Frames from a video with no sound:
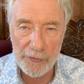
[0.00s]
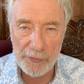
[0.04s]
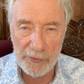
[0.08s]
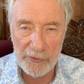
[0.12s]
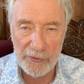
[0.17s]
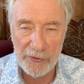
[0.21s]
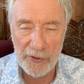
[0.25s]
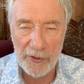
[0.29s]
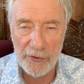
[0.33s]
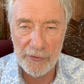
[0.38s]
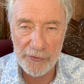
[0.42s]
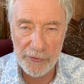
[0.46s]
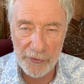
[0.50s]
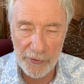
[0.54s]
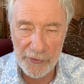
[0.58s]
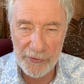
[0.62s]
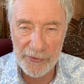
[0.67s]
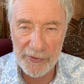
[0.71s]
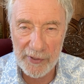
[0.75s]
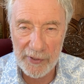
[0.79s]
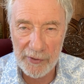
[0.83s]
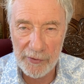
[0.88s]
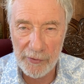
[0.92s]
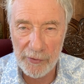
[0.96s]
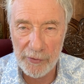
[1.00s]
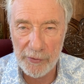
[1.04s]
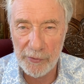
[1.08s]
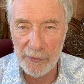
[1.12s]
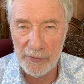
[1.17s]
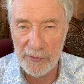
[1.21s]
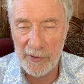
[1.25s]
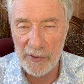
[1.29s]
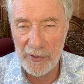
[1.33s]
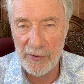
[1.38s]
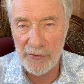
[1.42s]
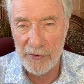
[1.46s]
which are associated to
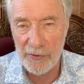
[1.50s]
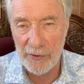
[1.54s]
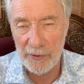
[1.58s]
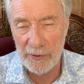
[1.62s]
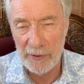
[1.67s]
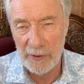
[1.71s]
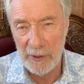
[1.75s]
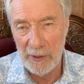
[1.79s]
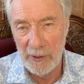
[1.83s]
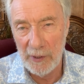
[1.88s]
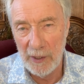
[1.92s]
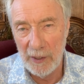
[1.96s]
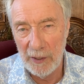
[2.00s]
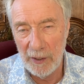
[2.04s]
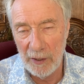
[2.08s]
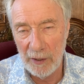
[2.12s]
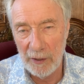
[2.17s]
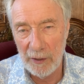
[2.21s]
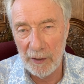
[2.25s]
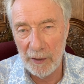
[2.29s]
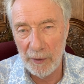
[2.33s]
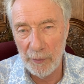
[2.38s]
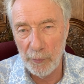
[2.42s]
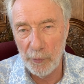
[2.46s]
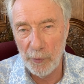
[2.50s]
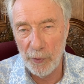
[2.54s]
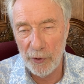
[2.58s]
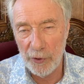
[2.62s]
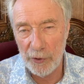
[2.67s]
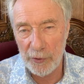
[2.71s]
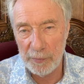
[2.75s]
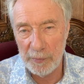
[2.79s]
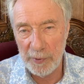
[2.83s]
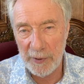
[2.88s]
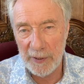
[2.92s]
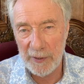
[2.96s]
these
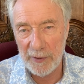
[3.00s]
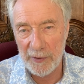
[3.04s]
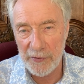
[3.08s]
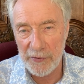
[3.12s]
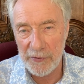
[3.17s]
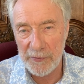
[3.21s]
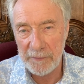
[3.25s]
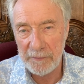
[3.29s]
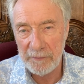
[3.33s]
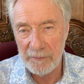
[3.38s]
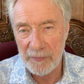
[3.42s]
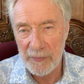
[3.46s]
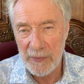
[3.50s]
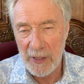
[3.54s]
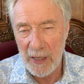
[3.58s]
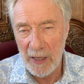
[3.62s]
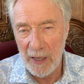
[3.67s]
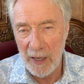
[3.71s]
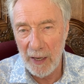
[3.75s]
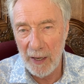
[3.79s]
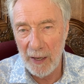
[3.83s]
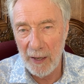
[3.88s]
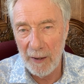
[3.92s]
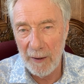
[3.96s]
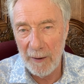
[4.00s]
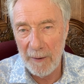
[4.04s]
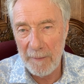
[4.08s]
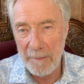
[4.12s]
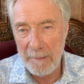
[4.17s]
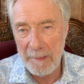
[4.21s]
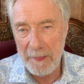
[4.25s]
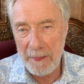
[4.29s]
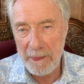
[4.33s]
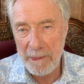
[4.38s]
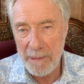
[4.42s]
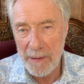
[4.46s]
word pairs.
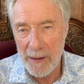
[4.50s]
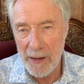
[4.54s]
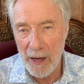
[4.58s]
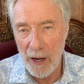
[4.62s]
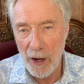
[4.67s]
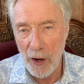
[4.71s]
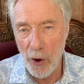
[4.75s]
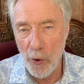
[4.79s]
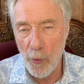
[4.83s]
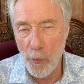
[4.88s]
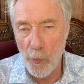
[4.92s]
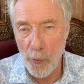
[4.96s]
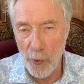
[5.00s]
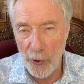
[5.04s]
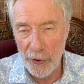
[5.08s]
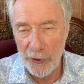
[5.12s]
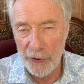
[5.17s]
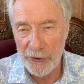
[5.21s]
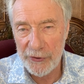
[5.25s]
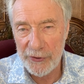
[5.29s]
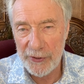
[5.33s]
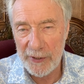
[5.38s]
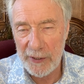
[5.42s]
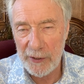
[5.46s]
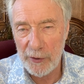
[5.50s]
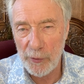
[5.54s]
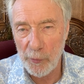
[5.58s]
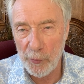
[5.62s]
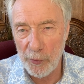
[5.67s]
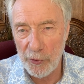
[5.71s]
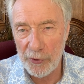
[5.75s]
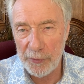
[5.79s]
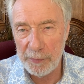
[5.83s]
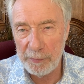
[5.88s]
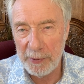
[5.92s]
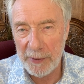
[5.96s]
A word in a
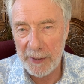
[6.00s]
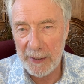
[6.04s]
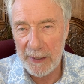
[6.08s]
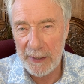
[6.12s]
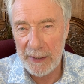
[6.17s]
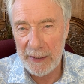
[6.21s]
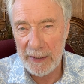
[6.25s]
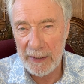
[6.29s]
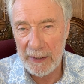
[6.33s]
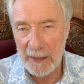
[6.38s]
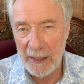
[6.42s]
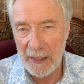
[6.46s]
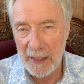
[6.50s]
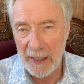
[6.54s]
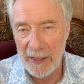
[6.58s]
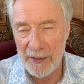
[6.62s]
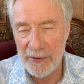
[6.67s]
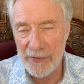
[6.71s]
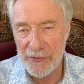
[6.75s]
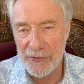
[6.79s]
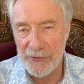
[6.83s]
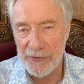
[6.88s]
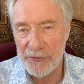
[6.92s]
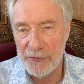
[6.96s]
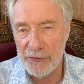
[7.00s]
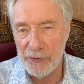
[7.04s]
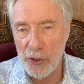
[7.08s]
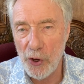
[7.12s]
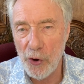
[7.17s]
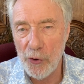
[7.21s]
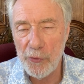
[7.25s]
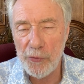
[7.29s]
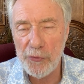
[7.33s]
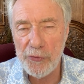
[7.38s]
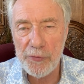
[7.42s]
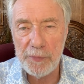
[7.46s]
word pair has
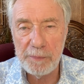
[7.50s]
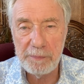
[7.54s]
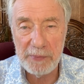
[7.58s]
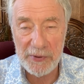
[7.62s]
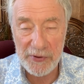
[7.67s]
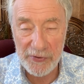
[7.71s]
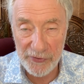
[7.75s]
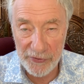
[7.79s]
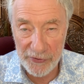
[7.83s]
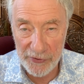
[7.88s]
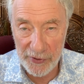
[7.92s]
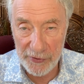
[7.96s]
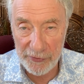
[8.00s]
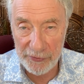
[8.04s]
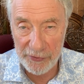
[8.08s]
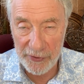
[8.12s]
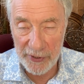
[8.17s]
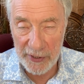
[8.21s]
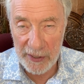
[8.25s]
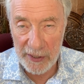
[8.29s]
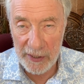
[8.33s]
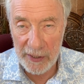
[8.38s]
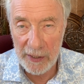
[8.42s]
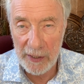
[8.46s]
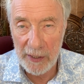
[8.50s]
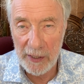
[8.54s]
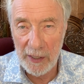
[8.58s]
no specific